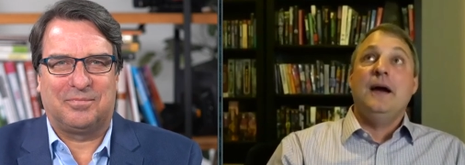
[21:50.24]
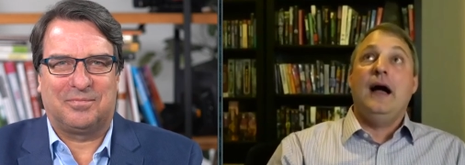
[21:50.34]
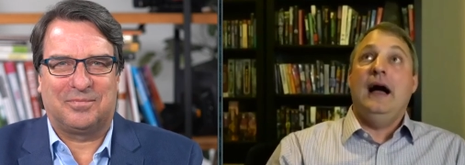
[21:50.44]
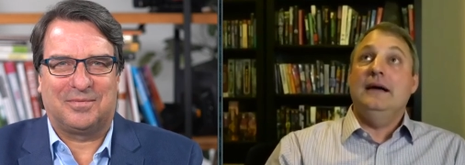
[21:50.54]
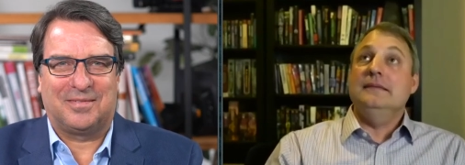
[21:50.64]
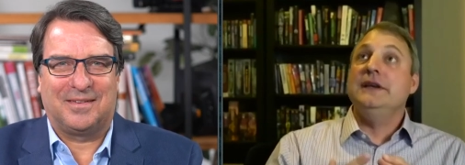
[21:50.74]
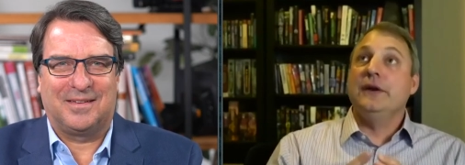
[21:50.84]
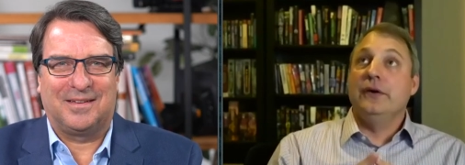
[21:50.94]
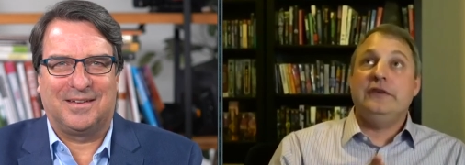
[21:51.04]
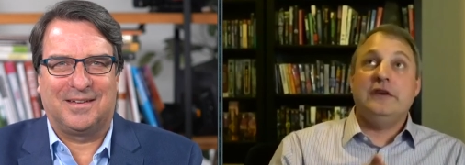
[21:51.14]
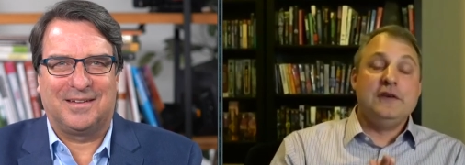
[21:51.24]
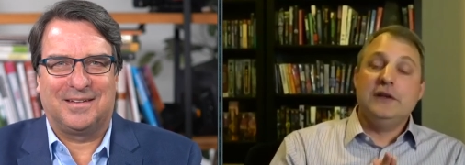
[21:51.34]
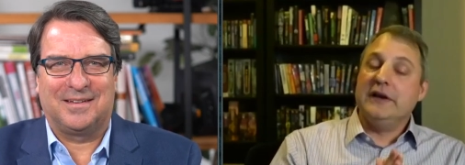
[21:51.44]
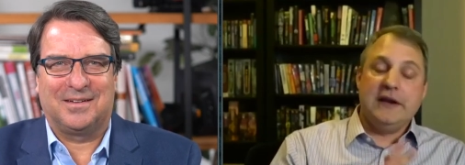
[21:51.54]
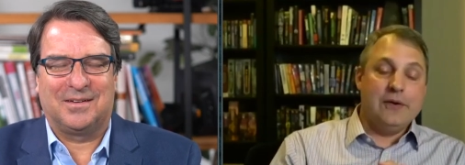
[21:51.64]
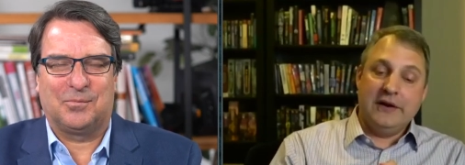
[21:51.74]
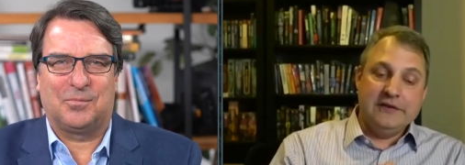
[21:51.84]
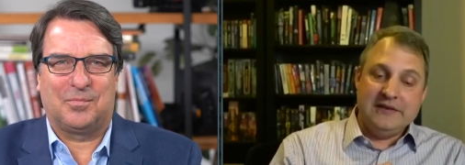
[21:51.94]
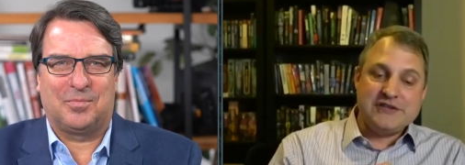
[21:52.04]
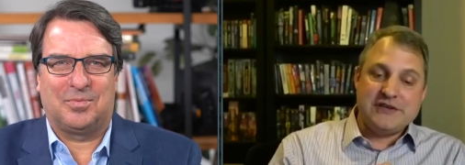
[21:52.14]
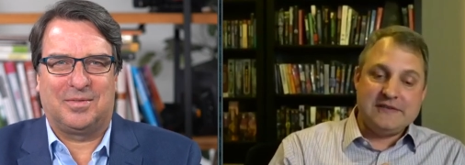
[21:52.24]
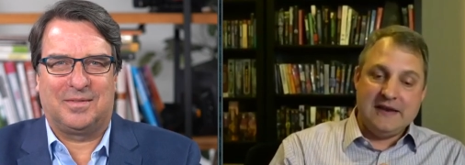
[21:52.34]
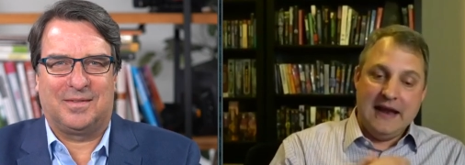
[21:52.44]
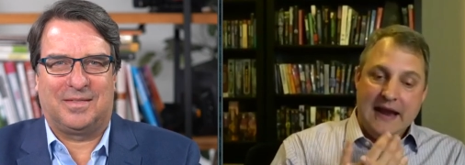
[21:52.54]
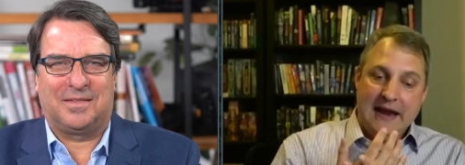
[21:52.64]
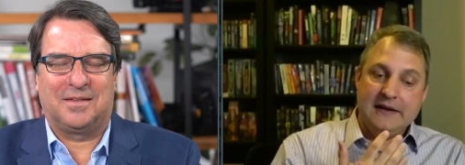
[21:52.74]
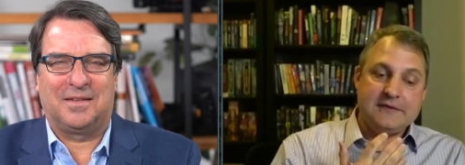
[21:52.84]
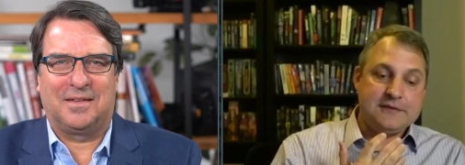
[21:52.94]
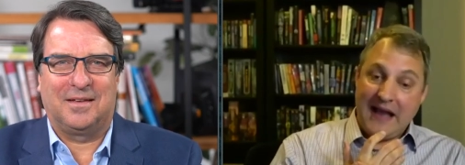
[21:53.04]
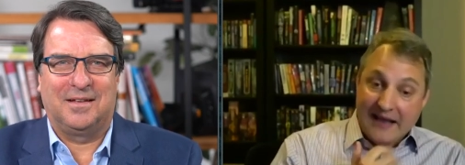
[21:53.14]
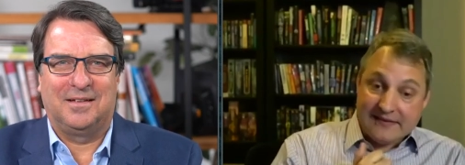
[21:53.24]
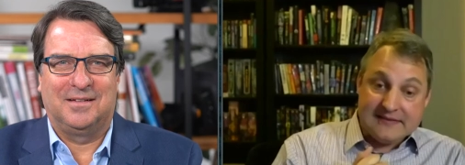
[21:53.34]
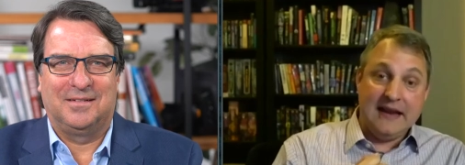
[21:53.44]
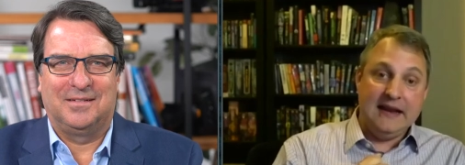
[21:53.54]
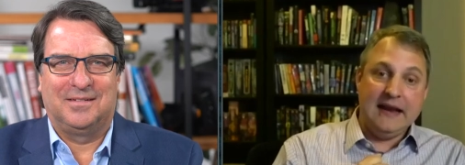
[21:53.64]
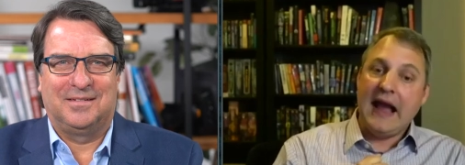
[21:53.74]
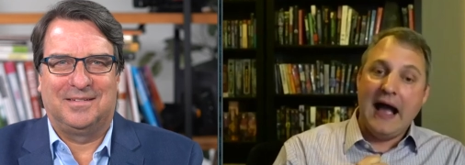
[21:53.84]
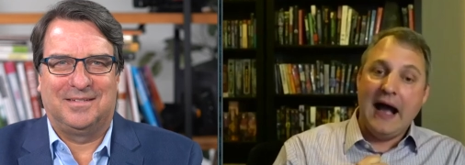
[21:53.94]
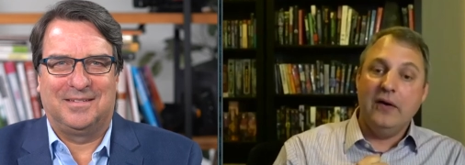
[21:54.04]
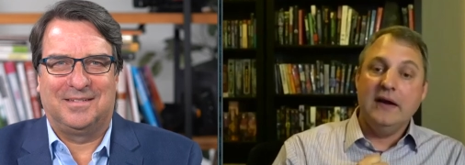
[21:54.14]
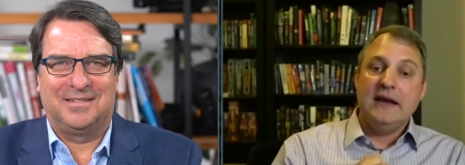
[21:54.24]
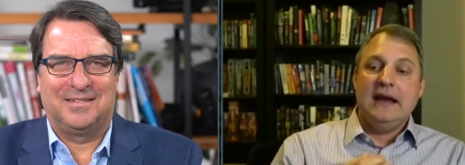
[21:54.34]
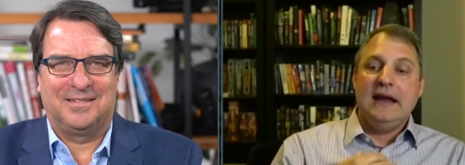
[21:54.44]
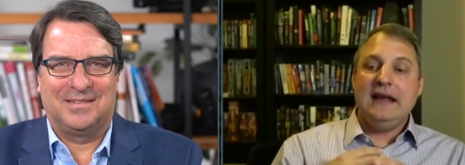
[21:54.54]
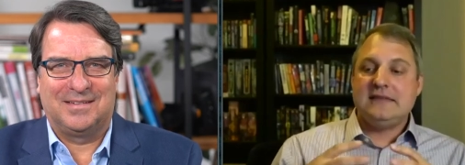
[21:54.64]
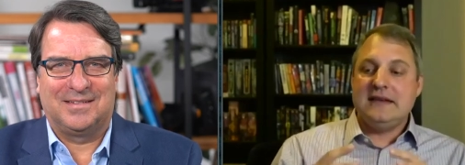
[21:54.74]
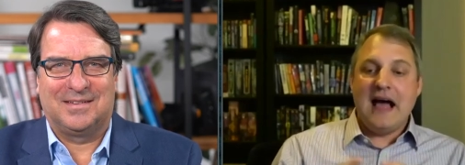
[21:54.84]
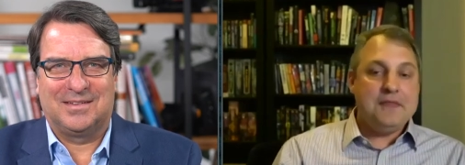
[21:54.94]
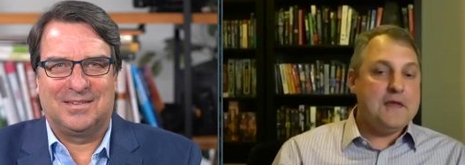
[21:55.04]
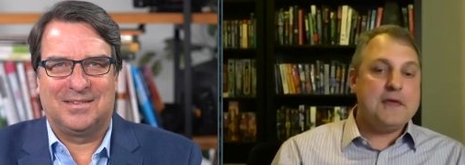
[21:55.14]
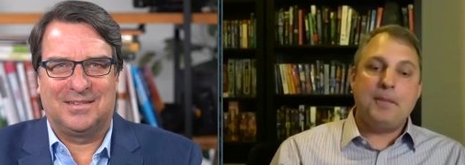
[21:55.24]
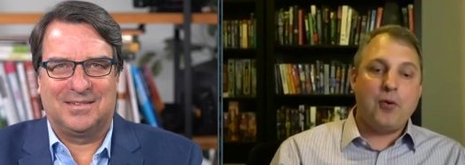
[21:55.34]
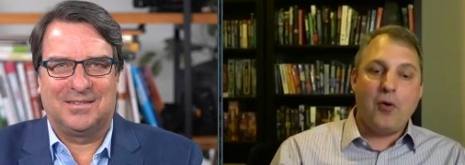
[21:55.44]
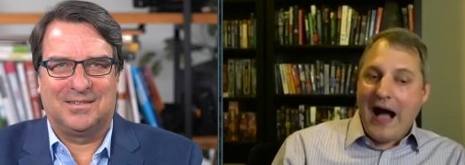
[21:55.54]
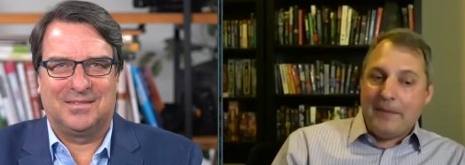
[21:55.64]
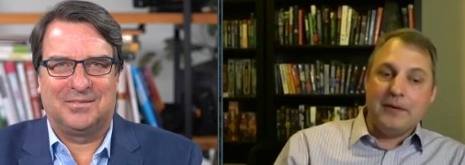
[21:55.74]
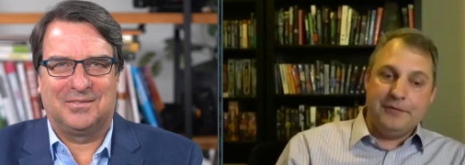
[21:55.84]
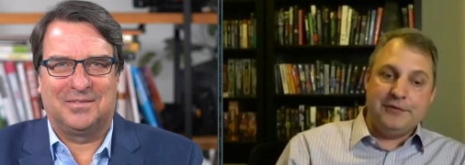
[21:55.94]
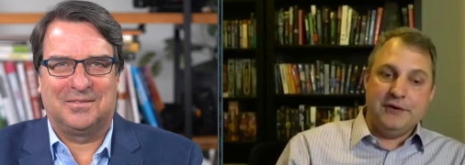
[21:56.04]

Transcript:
Speaker 1: uh, you know, if you look at organizations today, it is fascinating how it's not that the problems are